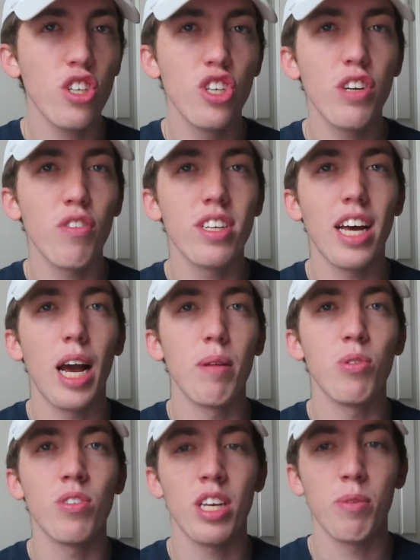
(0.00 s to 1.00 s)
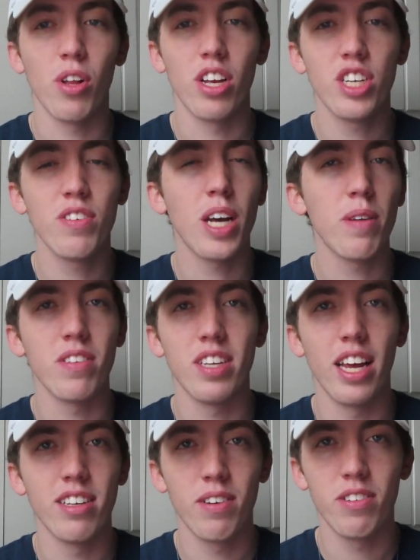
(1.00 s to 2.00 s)
There's different types, you can see them online, different types of
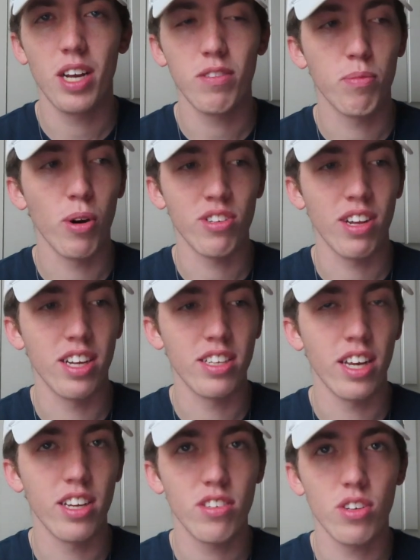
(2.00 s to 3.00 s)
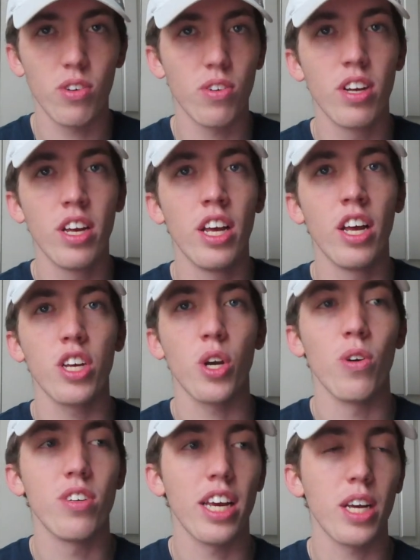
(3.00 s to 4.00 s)
tests, types of personality tests, so
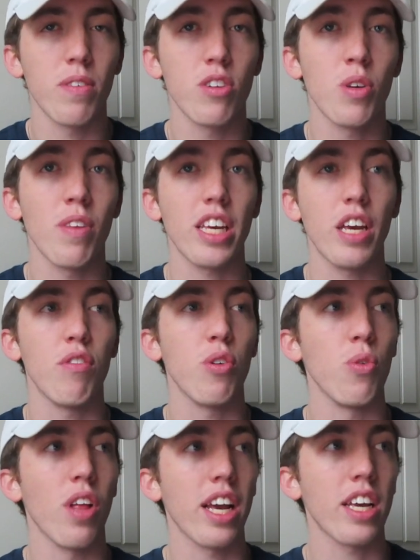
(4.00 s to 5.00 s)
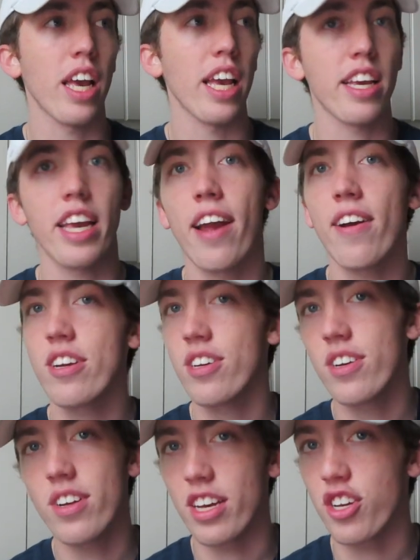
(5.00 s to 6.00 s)
go and take it. There's something that gives you like a
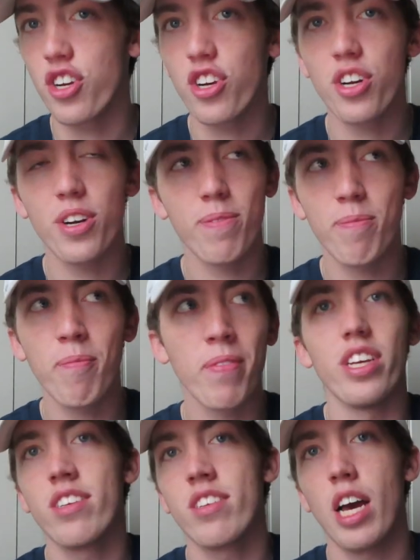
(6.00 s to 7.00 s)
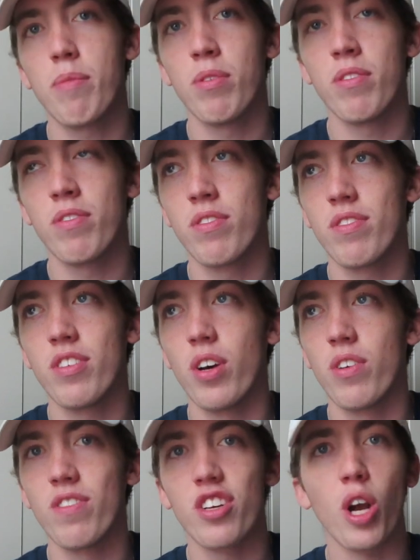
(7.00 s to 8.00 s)
character, like you're this type of, you
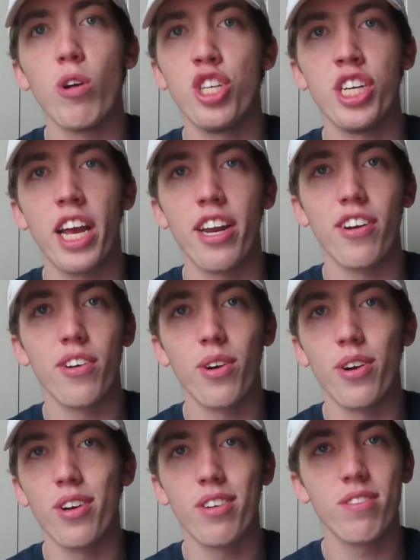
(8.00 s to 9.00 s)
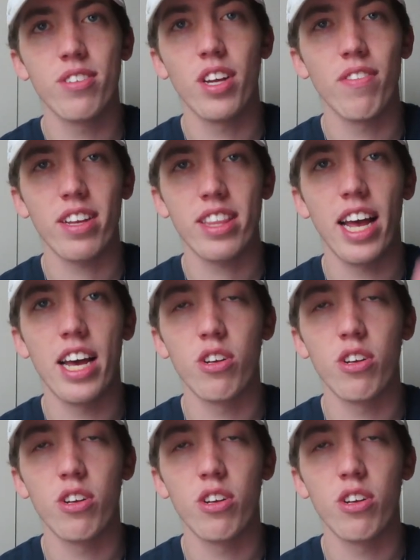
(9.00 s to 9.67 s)
know, negotiator or stuff like that.